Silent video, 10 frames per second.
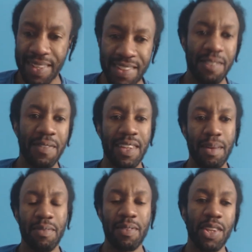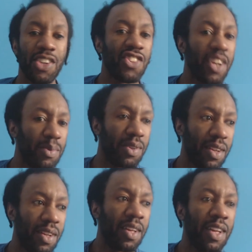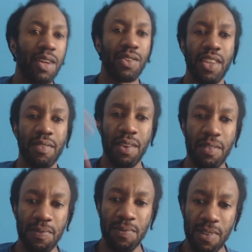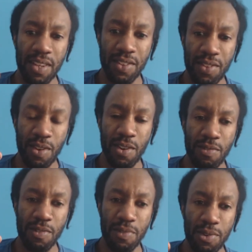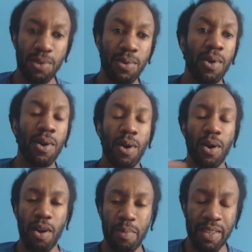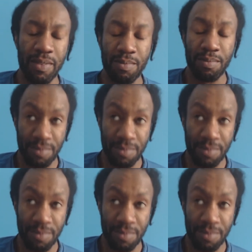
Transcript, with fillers: That's everything that happened in this chapter. I'm to give it a three star review. I mean,